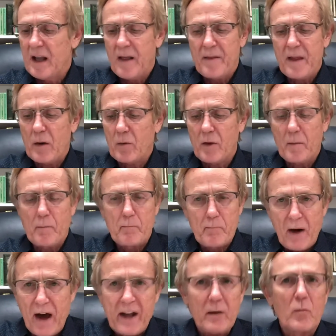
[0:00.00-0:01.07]
they were the
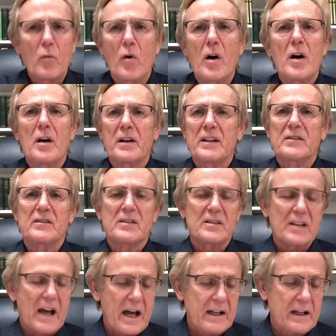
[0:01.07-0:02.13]
bottom rung in
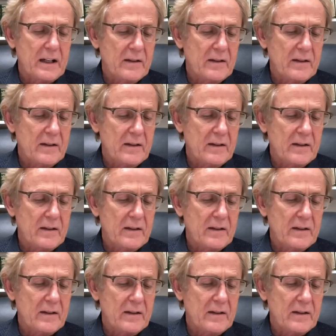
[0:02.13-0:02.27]
society.